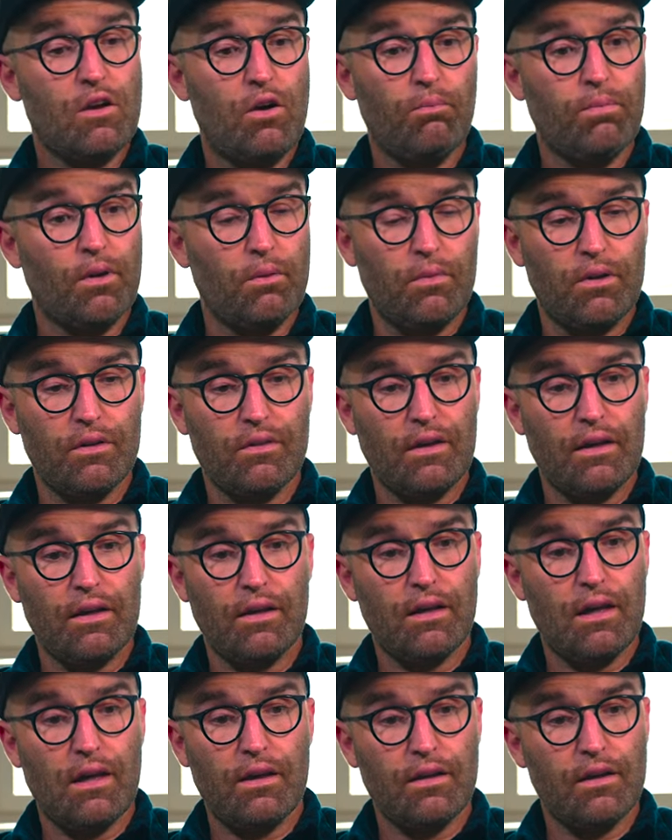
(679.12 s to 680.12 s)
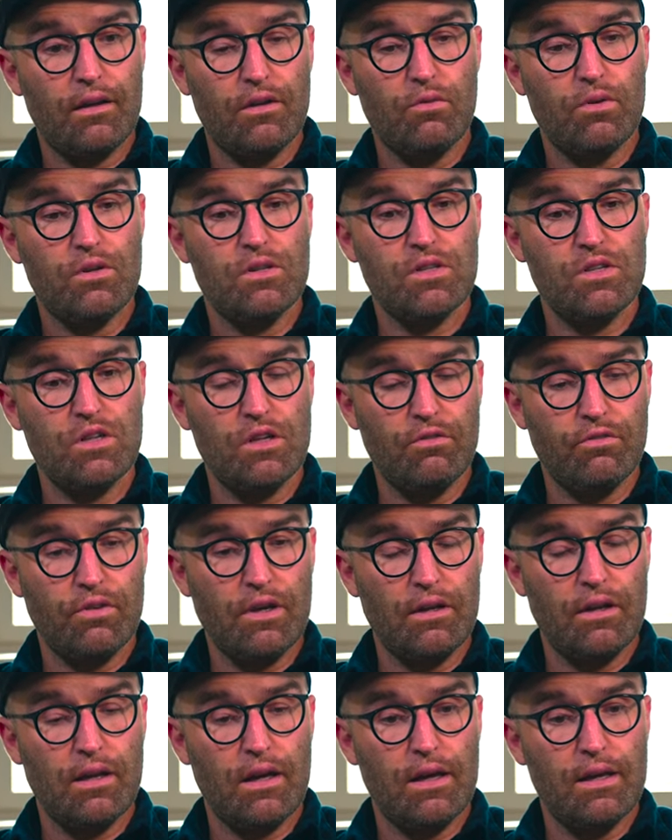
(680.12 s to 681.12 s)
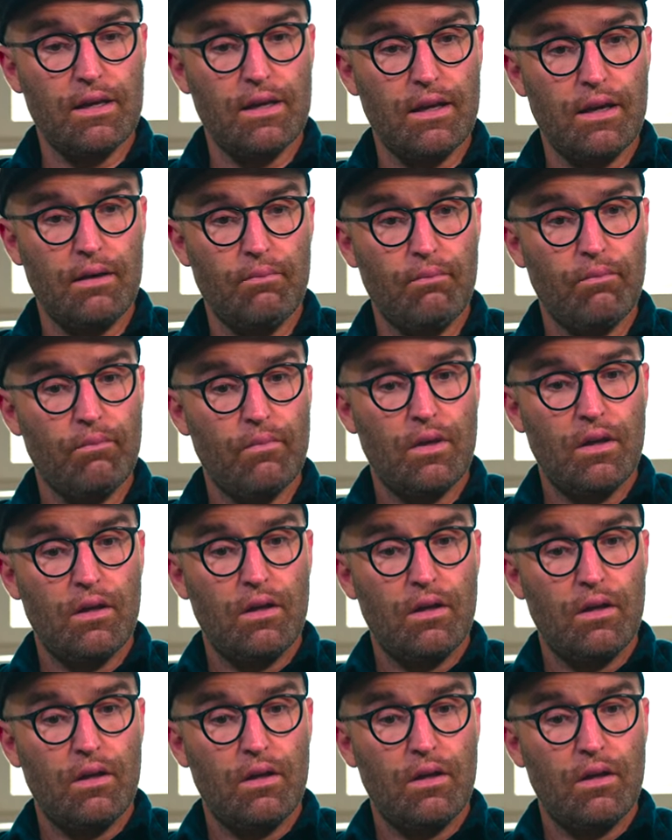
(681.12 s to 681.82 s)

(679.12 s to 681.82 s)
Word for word: compliment I, I can receive, and, and um,